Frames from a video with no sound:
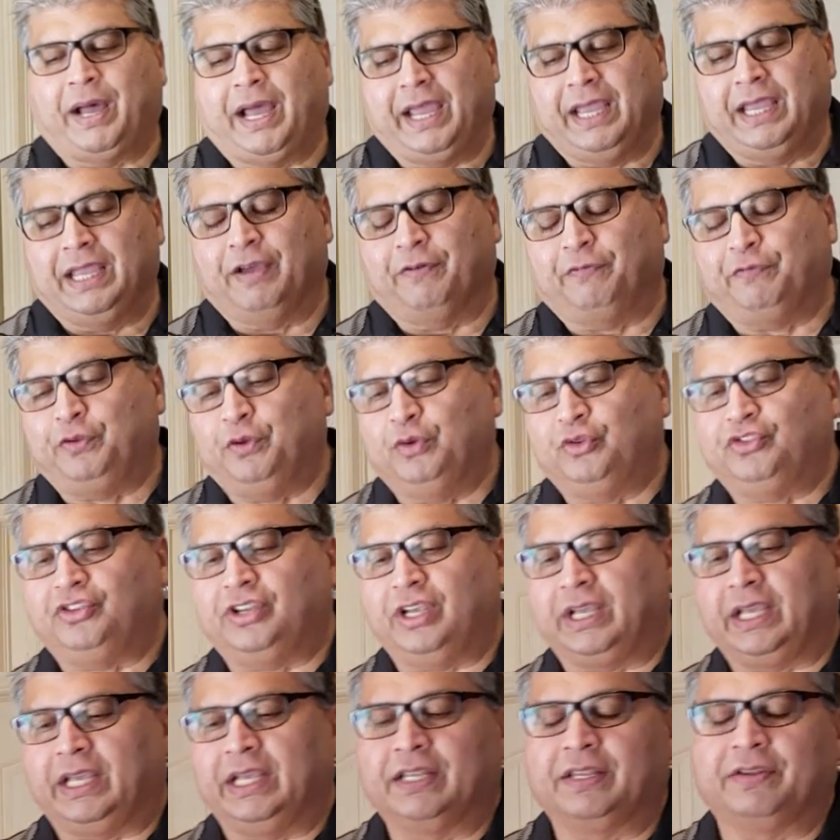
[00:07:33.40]
buying a few
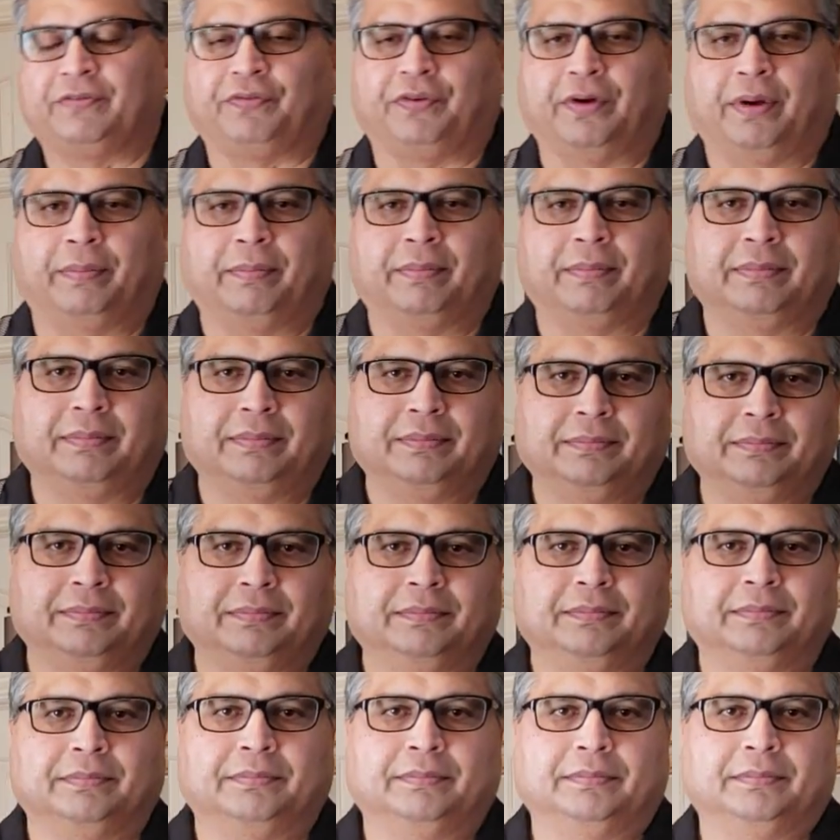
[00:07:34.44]
chickens from
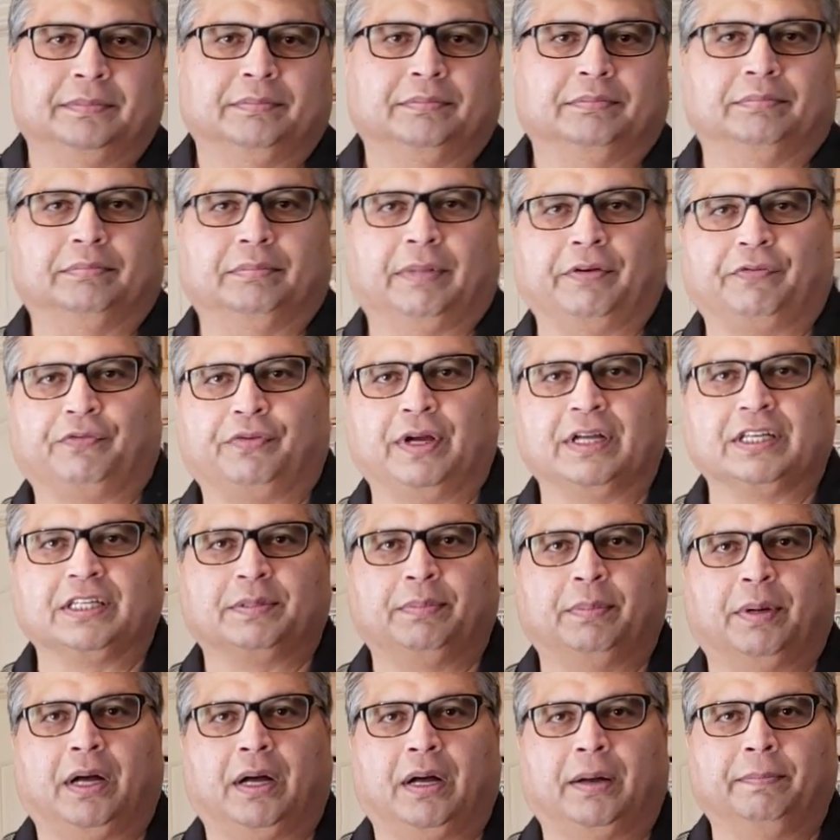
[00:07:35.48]
my
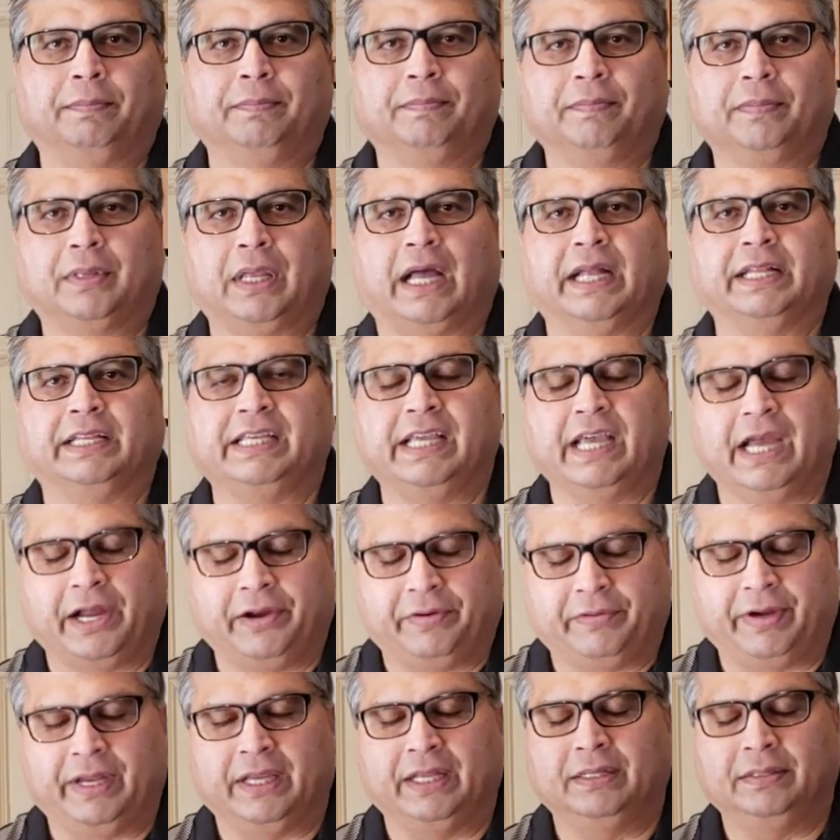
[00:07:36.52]
friend's mom, Auntie
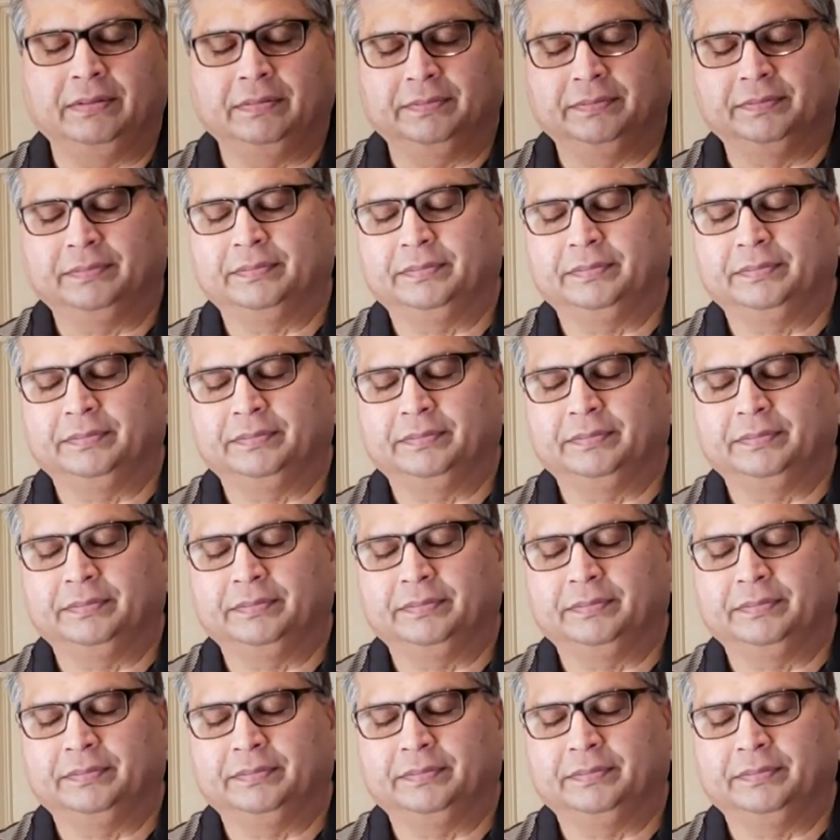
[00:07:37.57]
Irene.